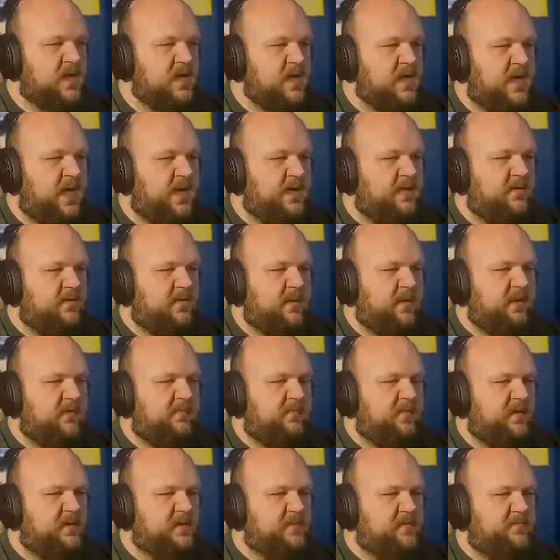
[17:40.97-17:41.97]
I do think
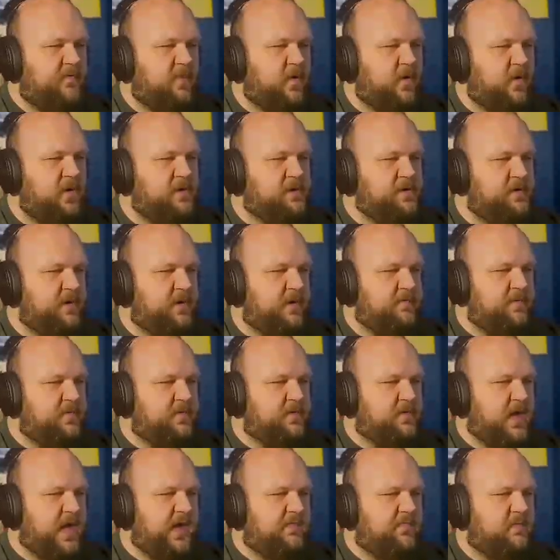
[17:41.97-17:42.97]
for as far as you have to
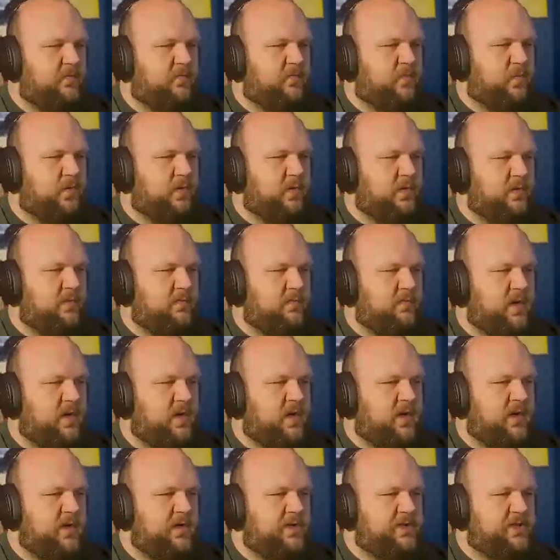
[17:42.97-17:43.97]
travel for them,
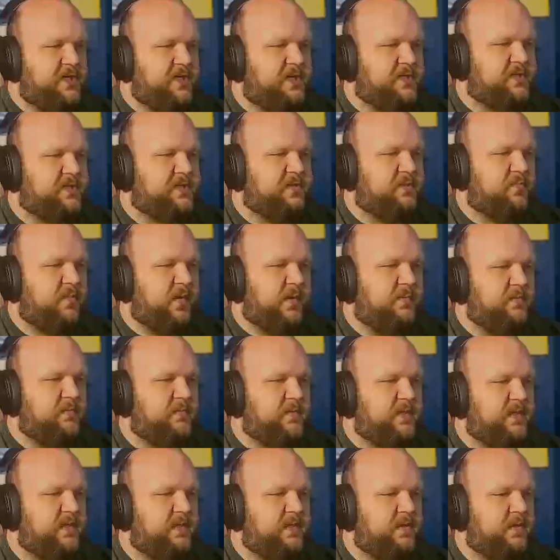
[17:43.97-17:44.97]
chests could probably
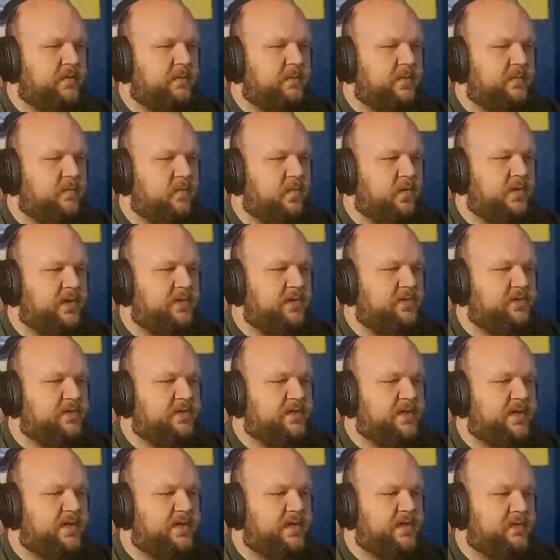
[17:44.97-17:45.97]
be a little bit more
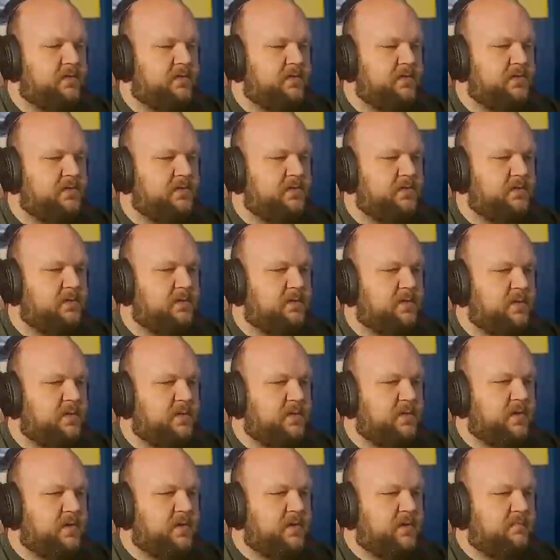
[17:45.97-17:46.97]
interesting.
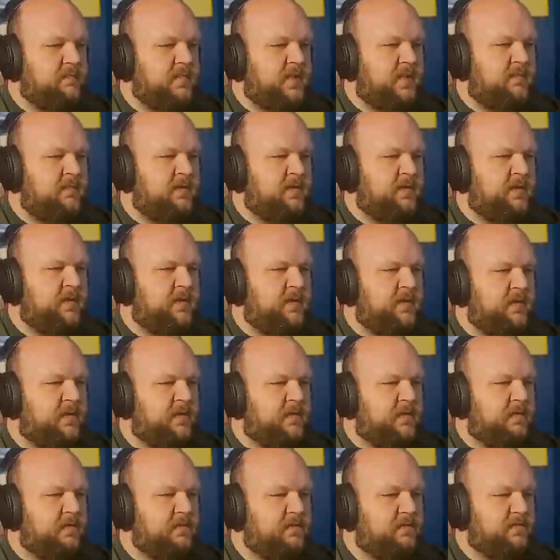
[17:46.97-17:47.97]
Maybe
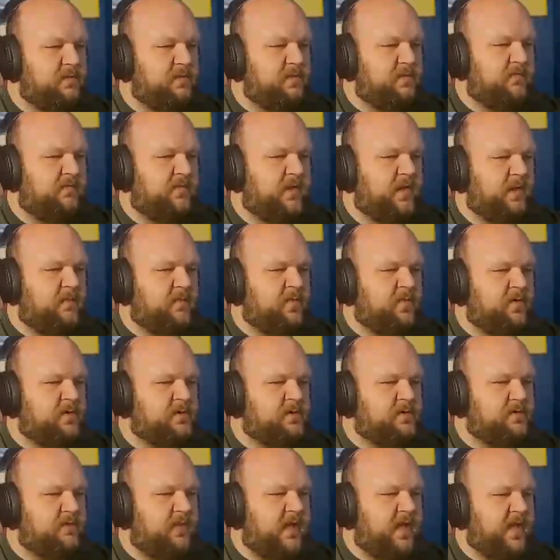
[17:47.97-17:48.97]
the
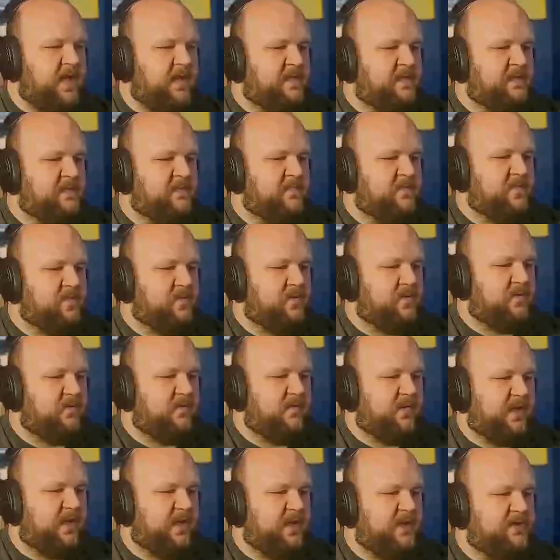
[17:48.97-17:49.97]
developers will add some sort of
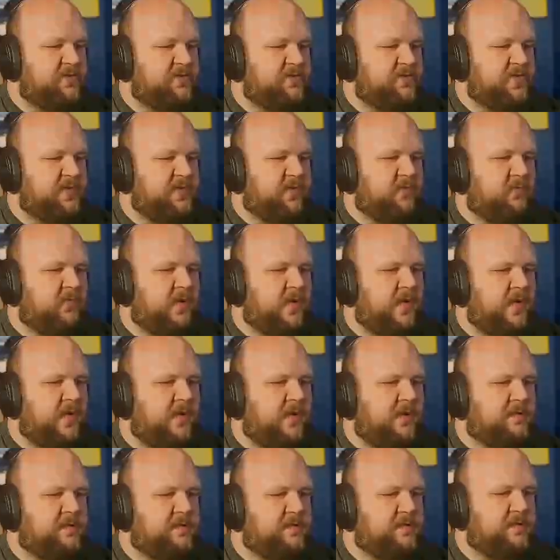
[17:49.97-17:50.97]
like interesting
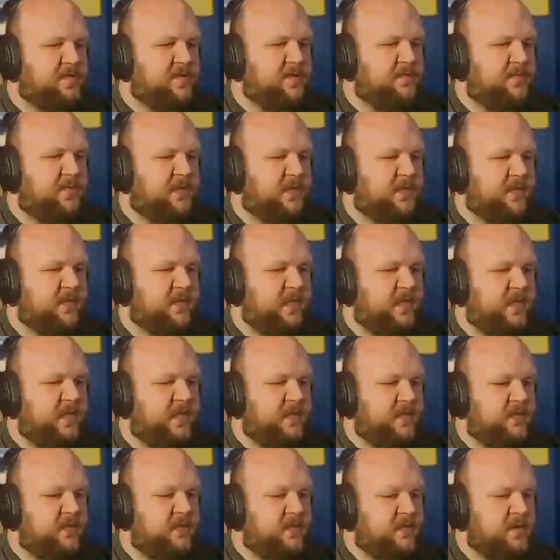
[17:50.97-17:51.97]
relics or something that
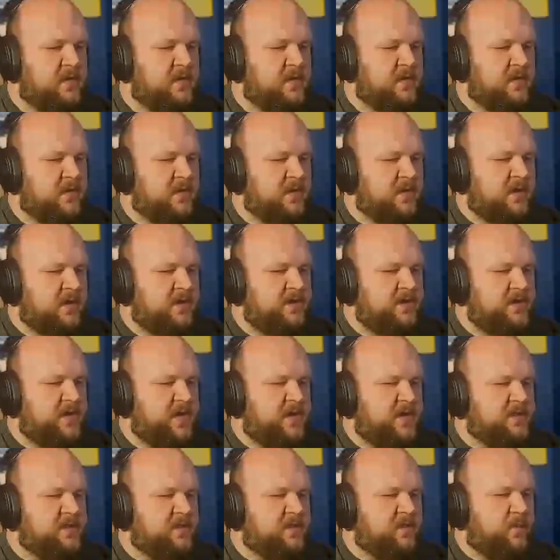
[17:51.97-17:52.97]
can
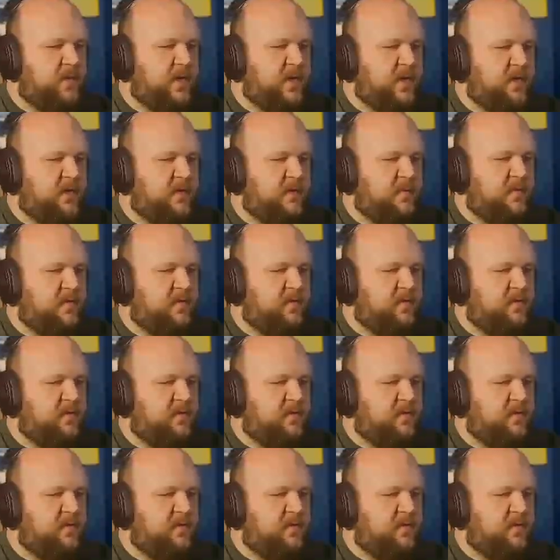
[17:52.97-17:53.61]
change the way your build